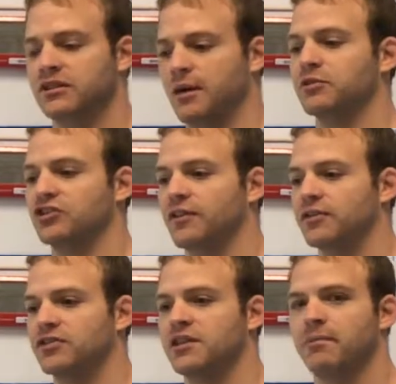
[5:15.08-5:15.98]
Thomas
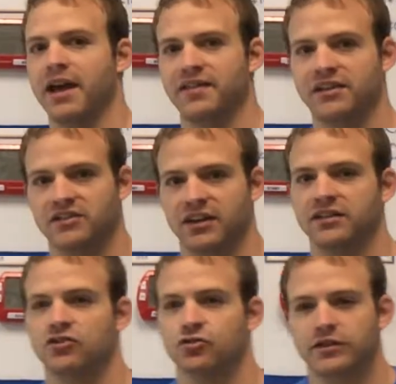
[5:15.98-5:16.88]
Jefferson, the man that
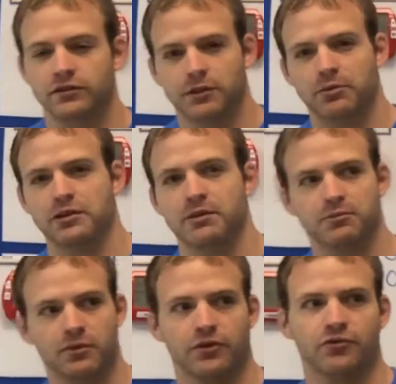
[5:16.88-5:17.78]
said the tree of liberty
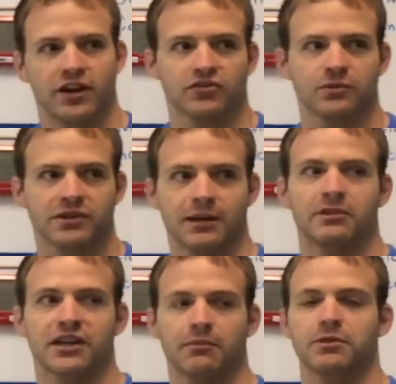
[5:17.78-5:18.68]
must be refreshed from time
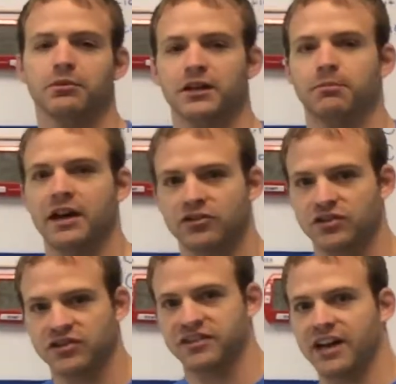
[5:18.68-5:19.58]
to time with the blood of
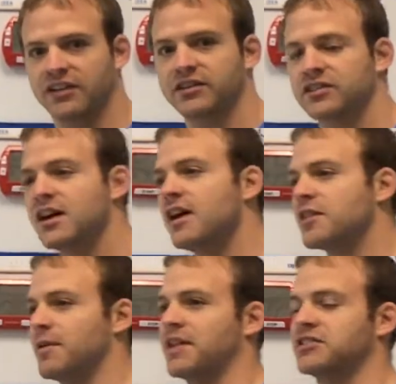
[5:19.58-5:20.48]
patriots and tyrants,
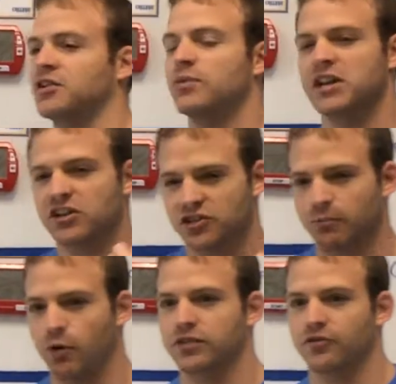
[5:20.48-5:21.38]
the man that said we need to
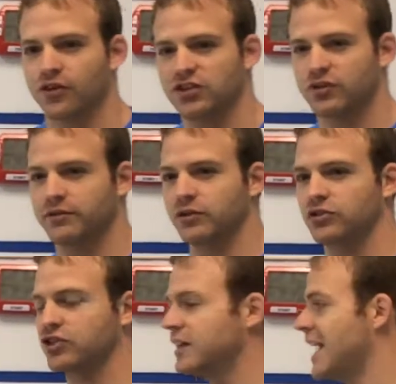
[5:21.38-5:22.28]
support the French
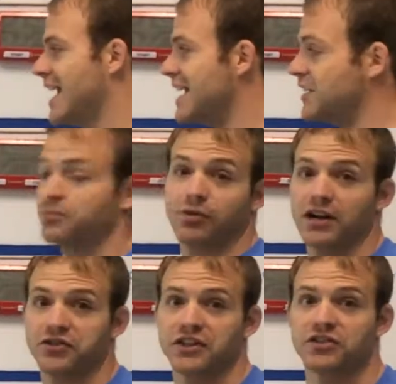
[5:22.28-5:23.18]
Revolution, he's
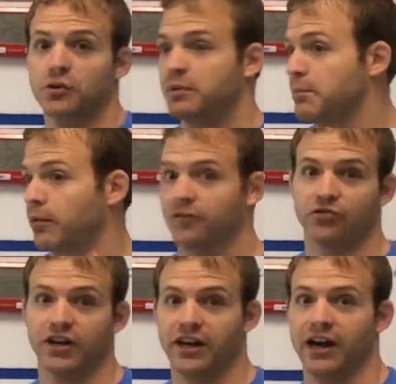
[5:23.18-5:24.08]
president, so people are
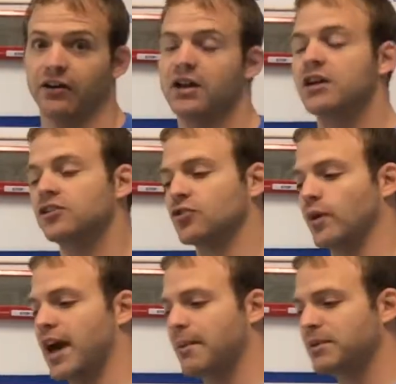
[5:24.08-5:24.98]
freaking out. So
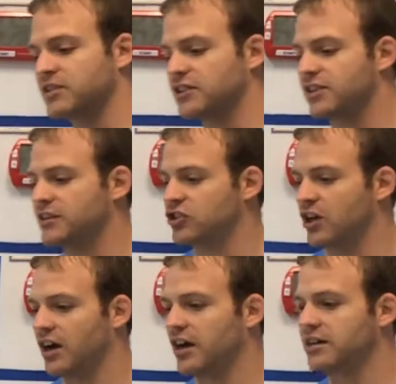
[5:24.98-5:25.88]
what happens is that
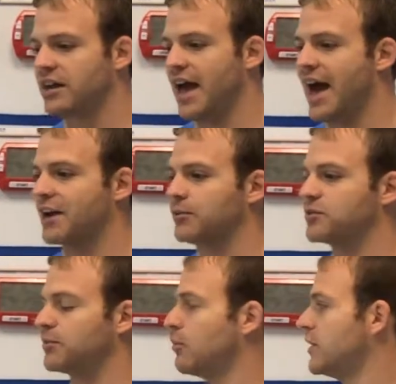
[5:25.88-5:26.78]
John
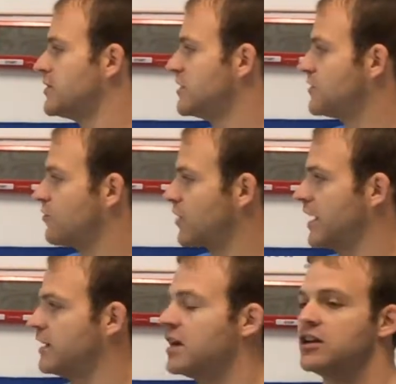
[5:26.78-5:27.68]
Adams appoints his
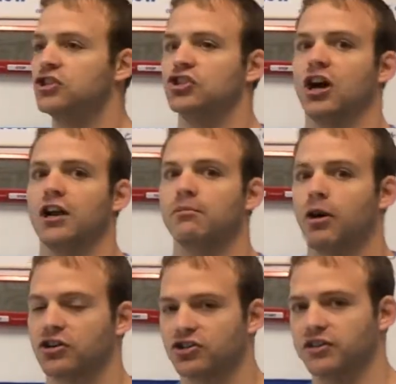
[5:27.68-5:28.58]
friend John
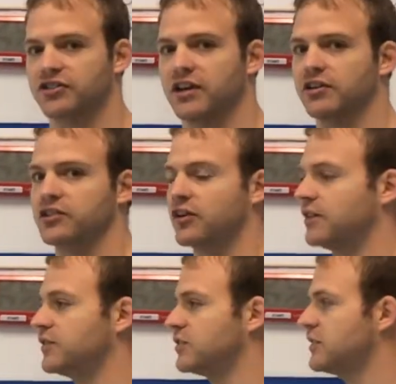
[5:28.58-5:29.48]
Marshall as Secretary
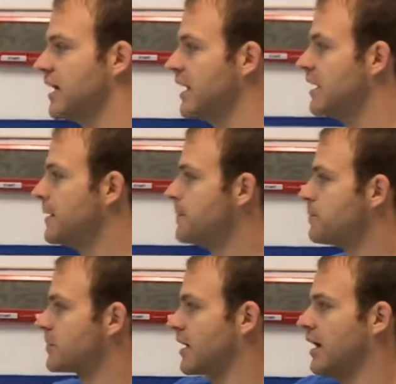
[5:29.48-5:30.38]
of State.
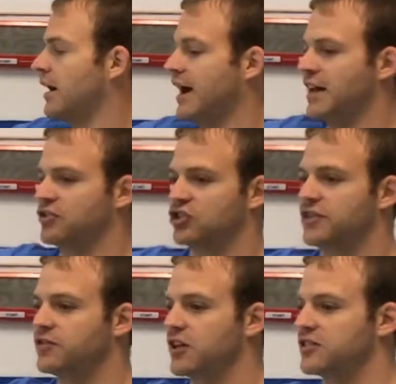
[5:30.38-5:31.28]
As
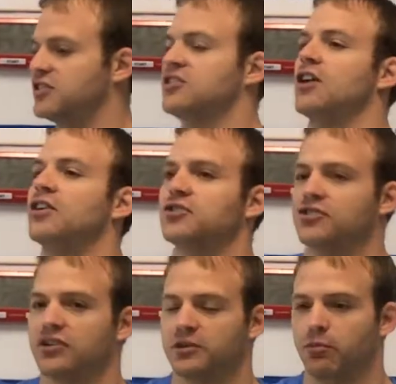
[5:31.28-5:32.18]
Chief Justice, he also
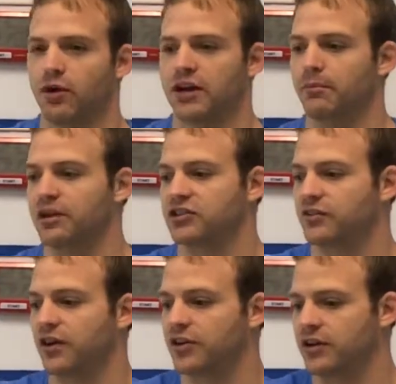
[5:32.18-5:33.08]
starts appointing a bunch of
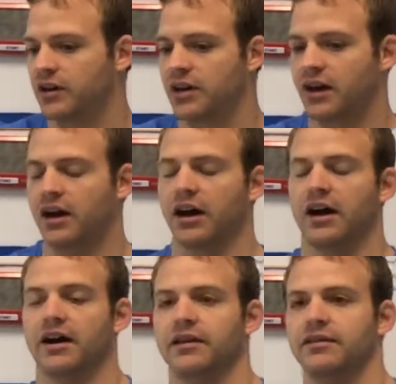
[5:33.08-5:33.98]
other
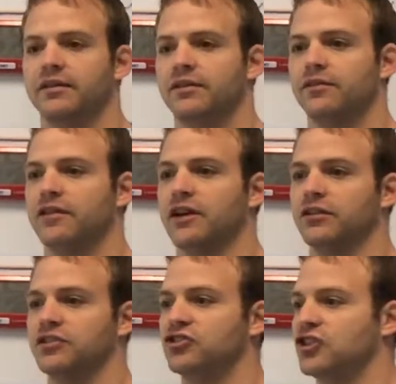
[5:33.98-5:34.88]

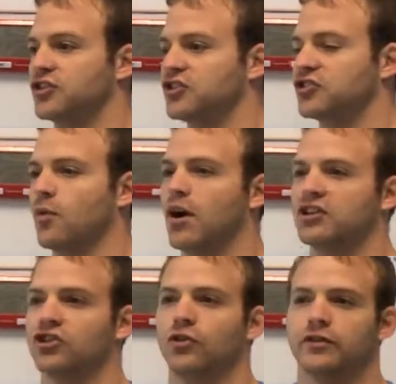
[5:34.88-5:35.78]
Federalist judges to
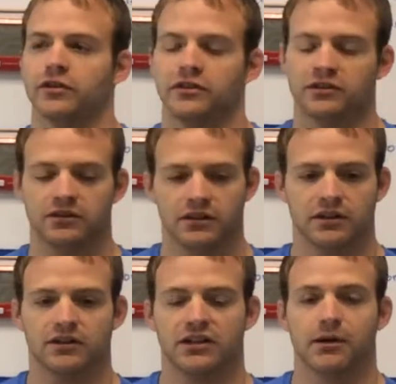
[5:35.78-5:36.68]
watch over
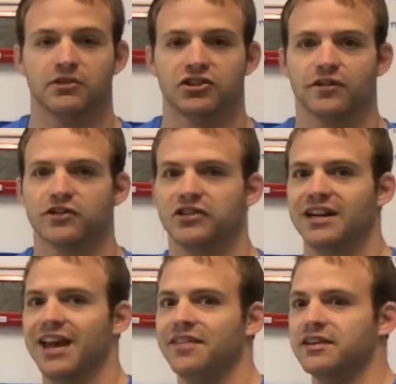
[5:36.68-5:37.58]
Thomas
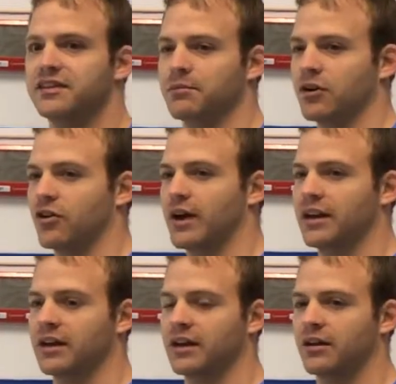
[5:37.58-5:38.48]
Jefferson and the
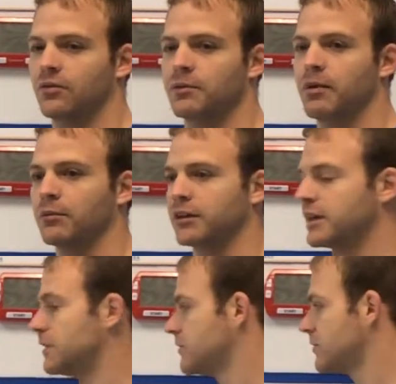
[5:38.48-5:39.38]
Democratic
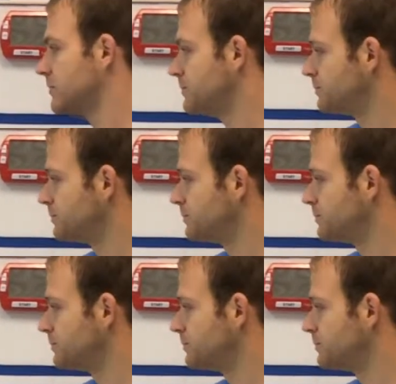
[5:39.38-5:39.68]
Republicans.